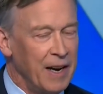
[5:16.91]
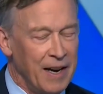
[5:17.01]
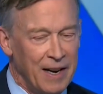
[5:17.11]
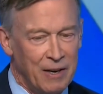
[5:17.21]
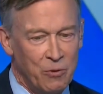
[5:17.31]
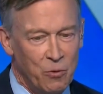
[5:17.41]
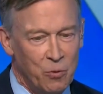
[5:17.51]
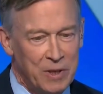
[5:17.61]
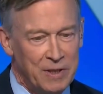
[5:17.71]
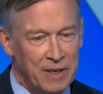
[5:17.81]

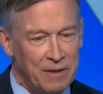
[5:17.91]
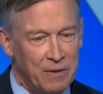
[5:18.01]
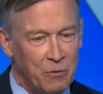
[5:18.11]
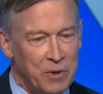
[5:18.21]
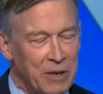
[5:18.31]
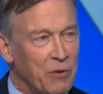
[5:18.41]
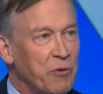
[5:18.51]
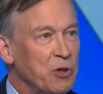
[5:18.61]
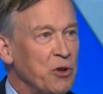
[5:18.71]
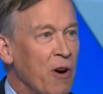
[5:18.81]
When they were
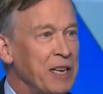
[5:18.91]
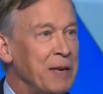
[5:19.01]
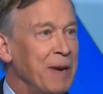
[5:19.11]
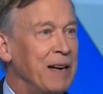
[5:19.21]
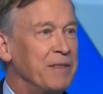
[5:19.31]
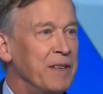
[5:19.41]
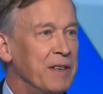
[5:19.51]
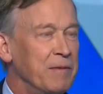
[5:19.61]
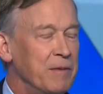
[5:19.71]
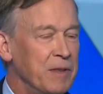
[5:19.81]
first talking about
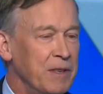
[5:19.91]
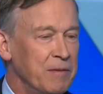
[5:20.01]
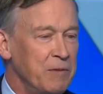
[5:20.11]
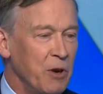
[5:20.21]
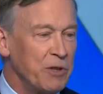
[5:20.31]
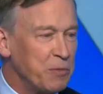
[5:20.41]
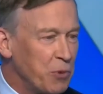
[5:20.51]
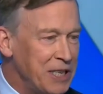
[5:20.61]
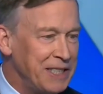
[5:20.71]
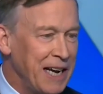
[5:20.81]
this
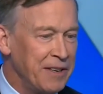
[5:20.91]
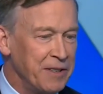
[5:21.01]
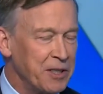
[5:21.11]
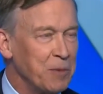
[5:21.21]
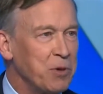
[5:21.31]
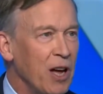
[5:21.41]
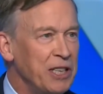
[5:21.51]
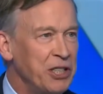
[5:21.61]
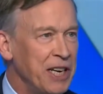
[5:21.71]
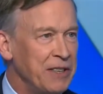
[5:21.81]
breakdown in the
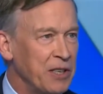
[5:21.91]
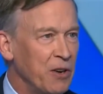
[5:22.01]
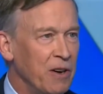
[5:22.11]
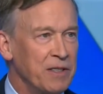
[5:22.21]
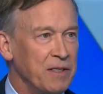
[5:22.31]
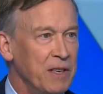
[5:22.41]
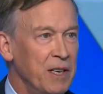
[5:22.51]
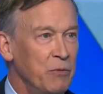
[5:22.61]
supply chain that